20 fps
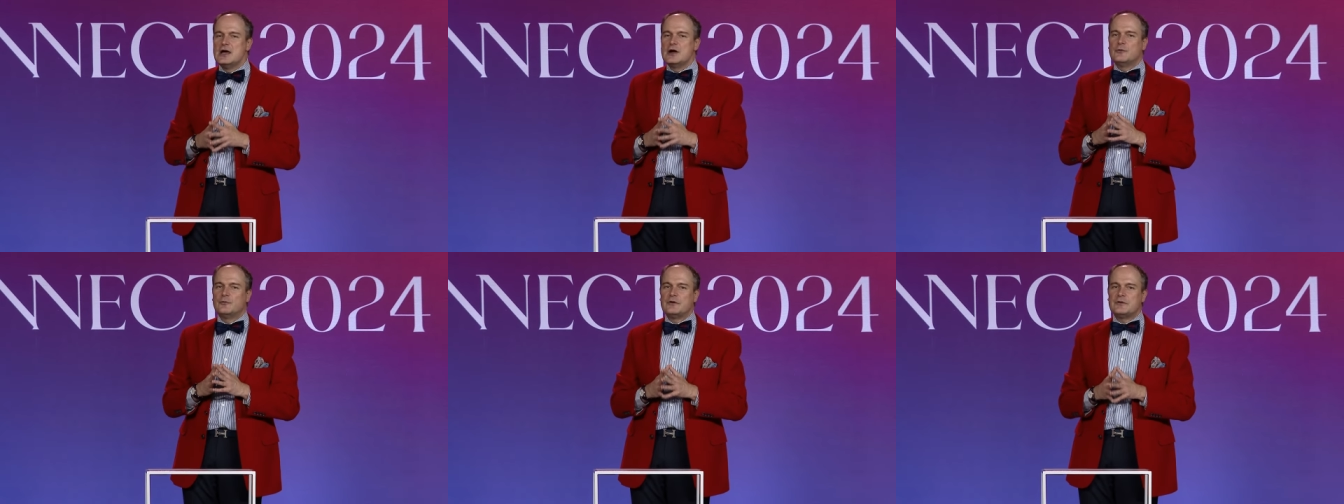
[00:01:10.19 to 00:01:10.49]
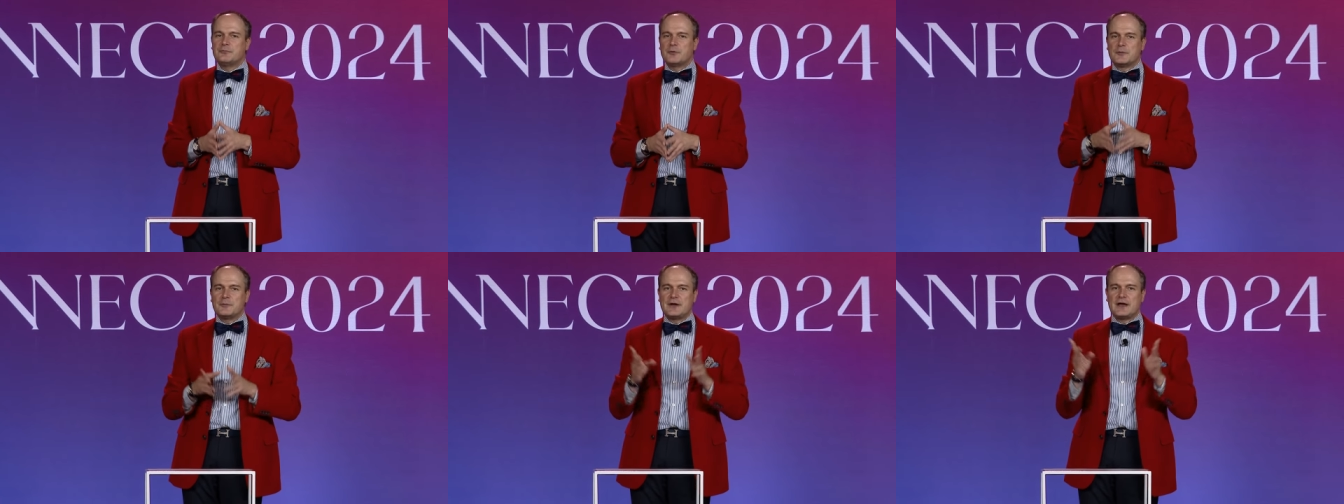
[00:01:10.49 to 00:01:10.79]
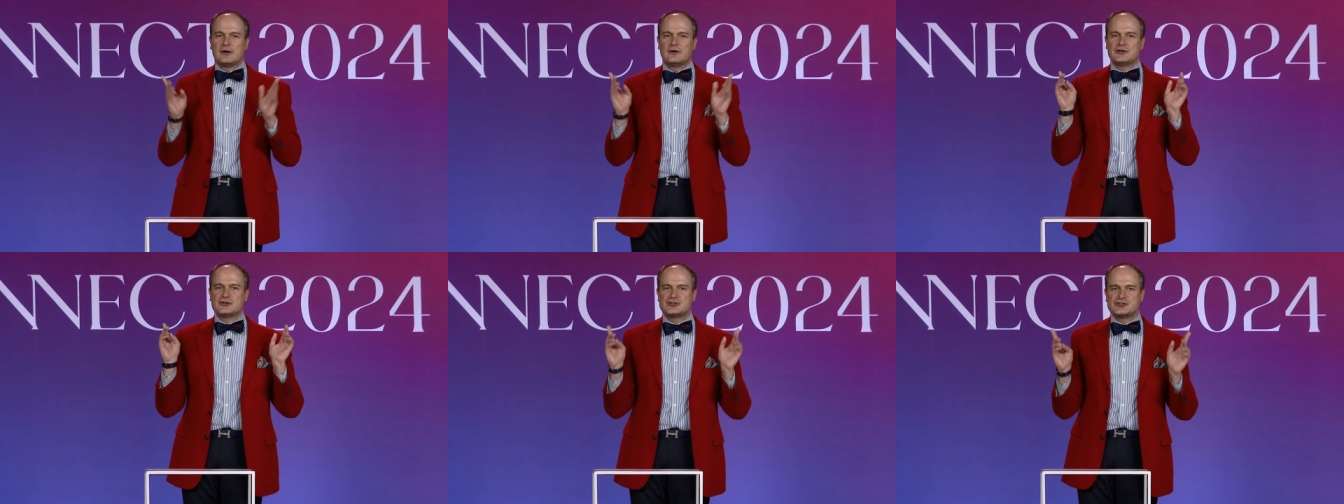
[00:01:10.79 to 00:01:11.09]
we
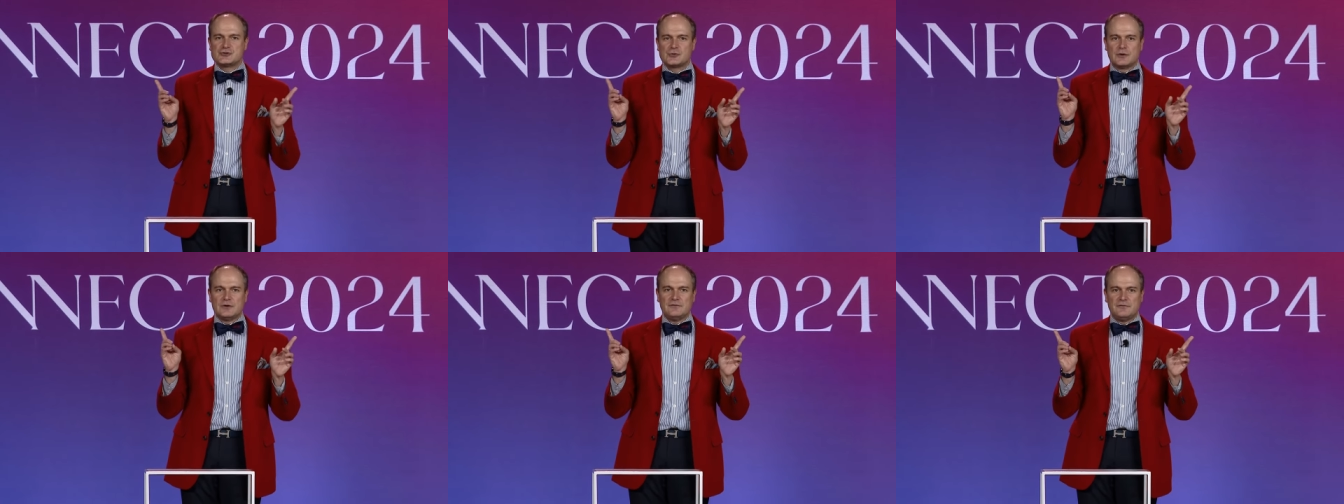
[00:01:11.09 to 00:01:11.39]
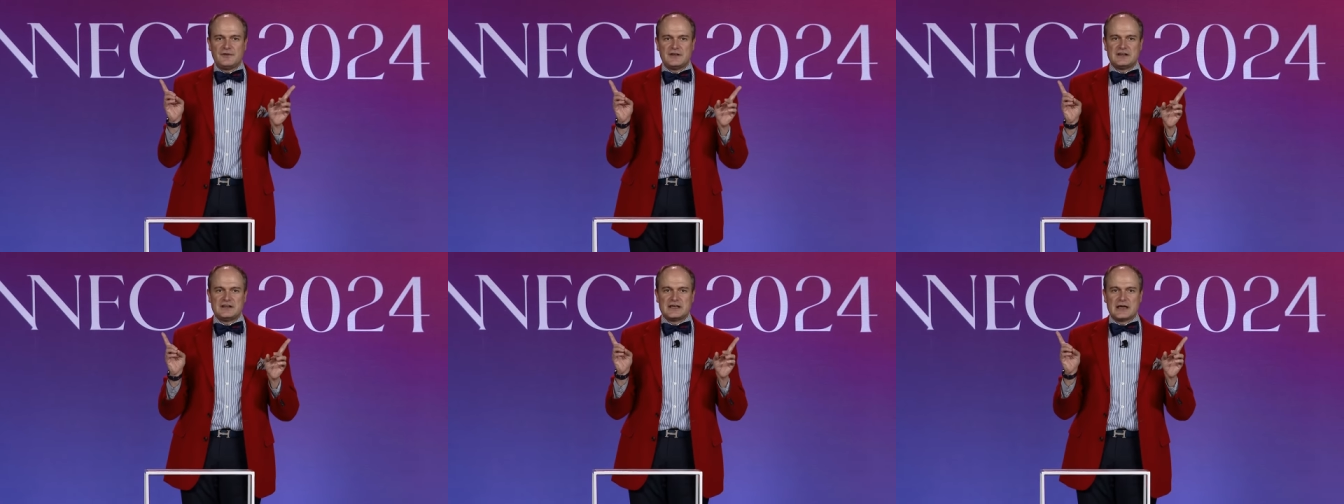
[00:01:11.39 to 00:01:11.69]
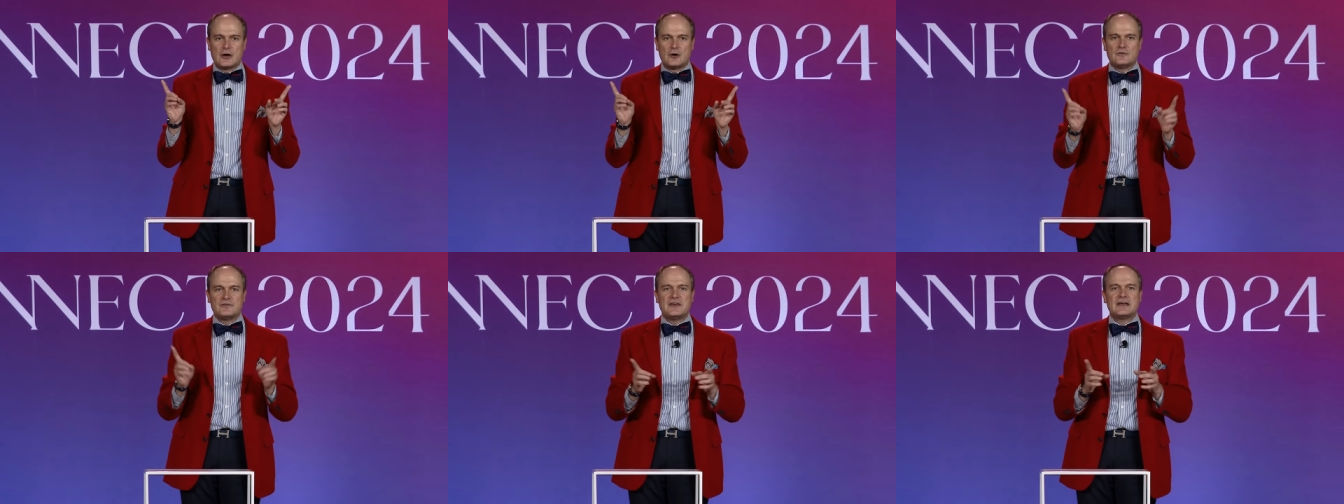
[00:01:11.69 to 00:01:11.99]
prepared a short
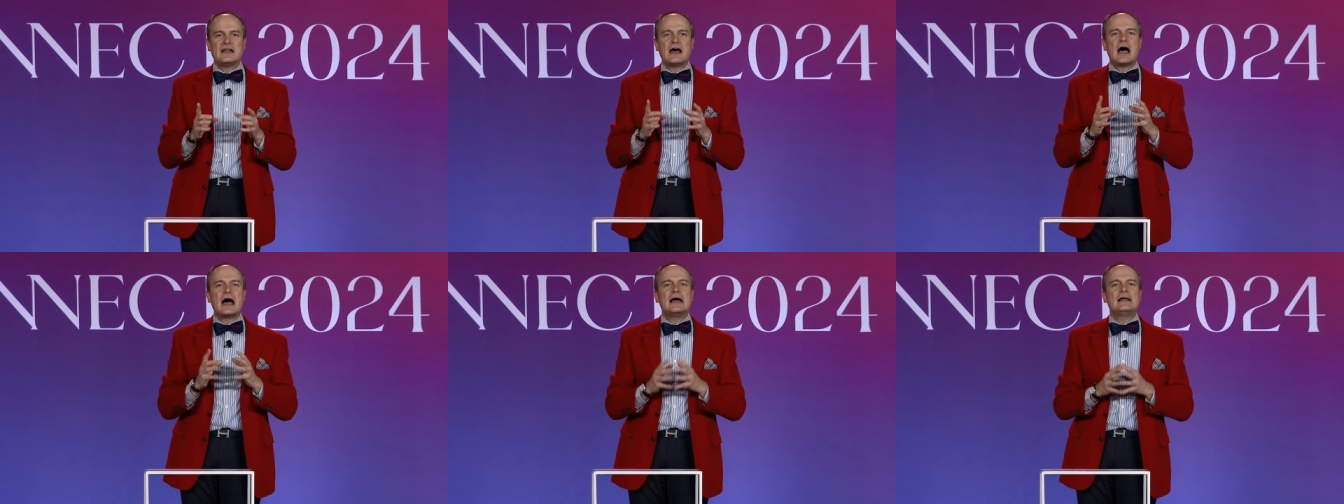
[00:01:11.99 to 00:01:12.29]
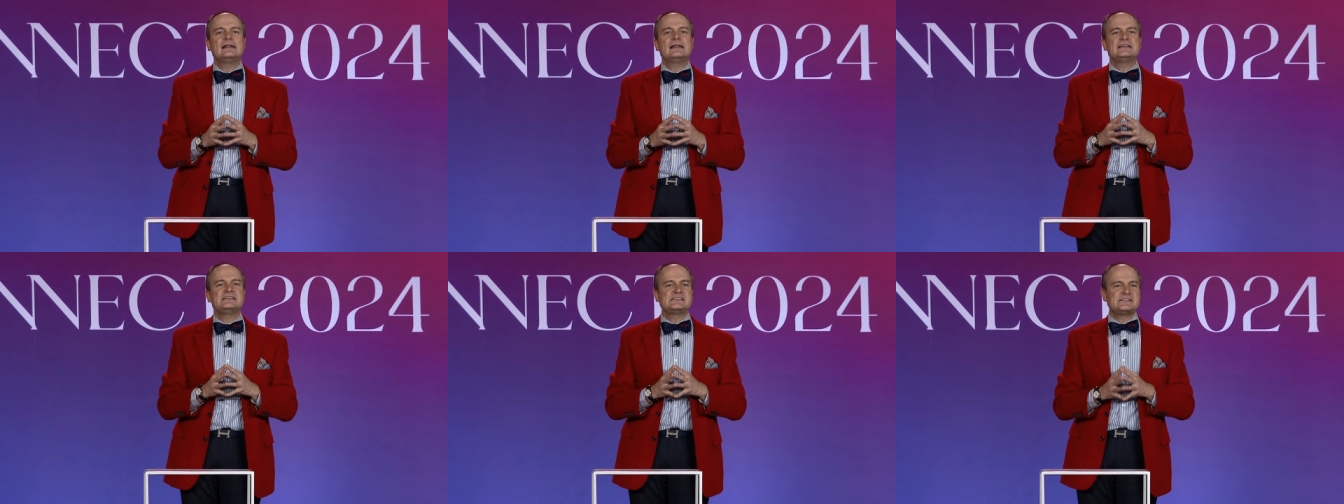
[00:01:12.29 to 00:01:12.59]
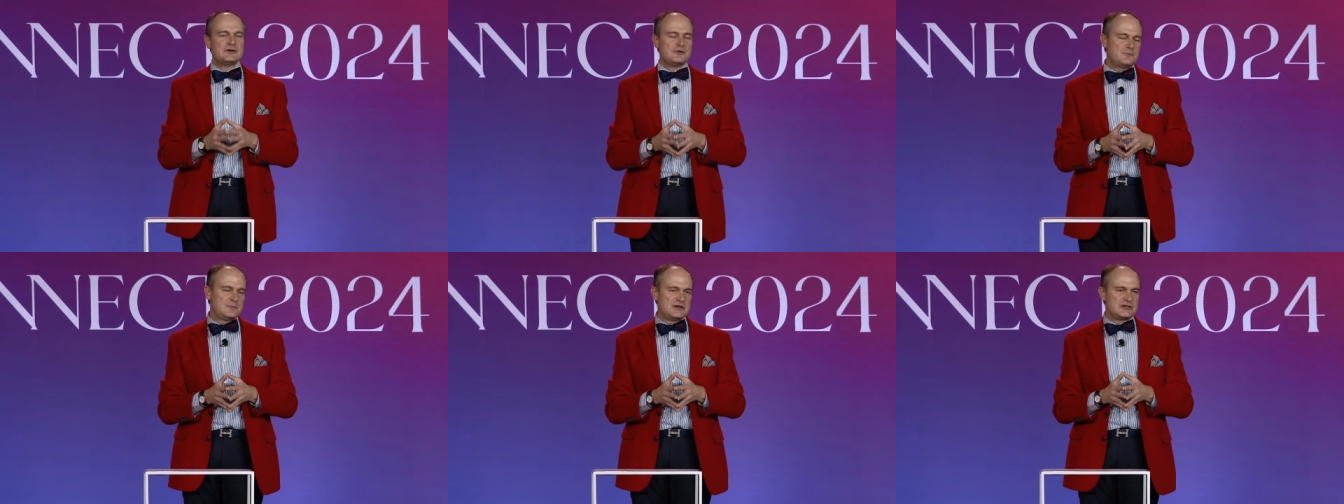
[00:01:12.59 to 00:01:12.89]
video that highlights
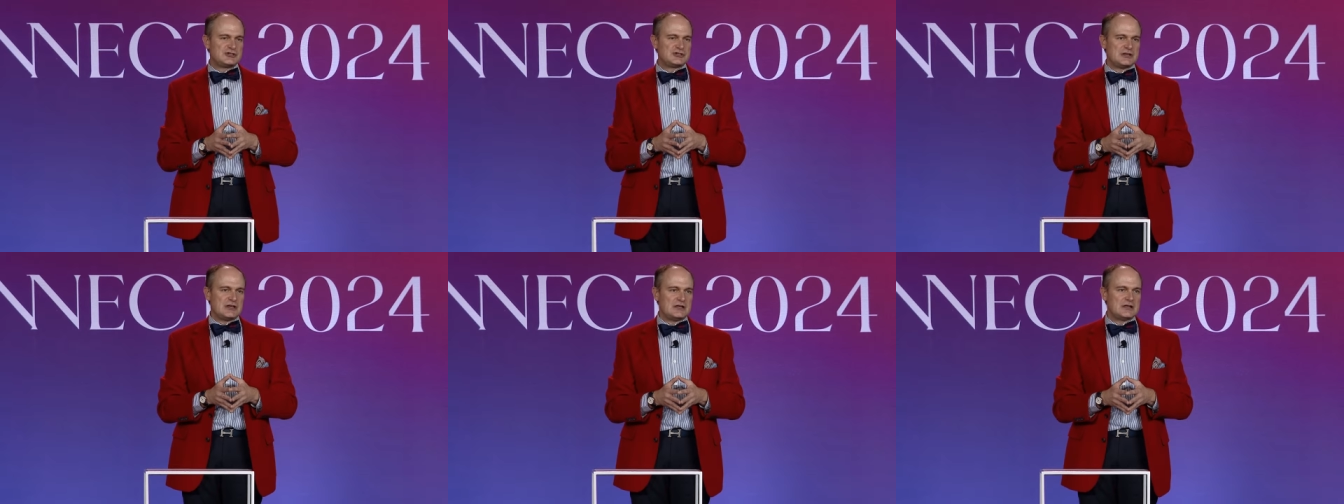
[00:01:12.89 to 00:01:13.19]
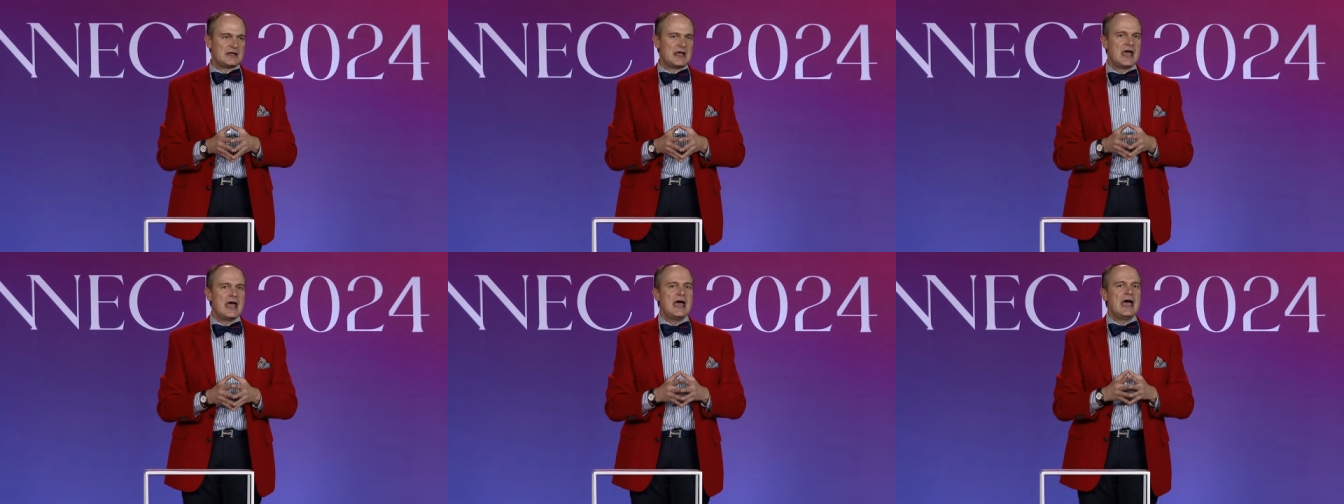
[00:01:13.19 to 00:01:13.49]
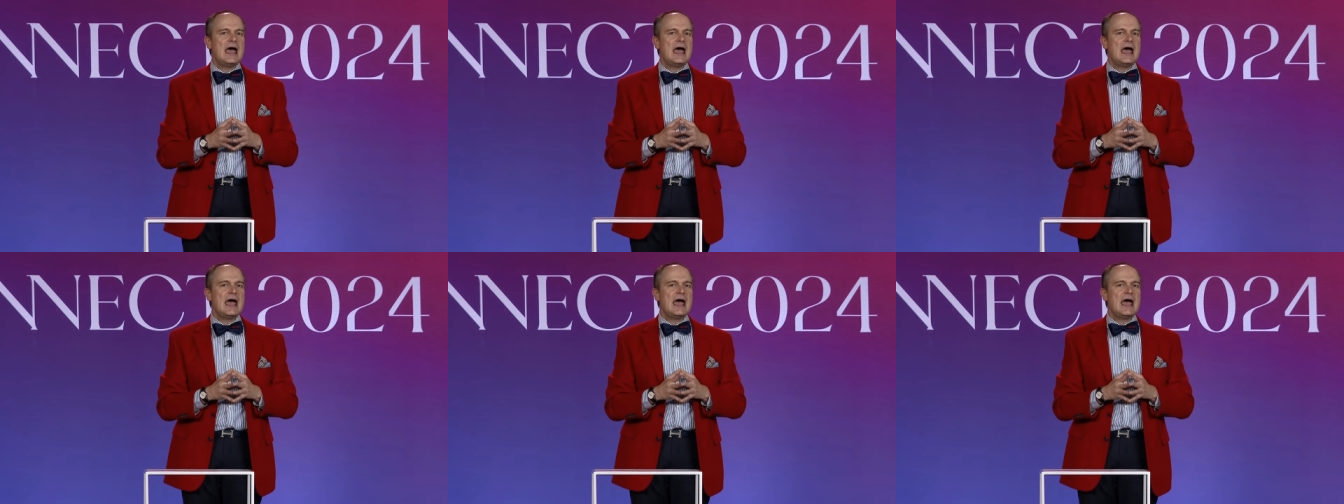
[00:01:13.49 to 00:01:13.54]
their mission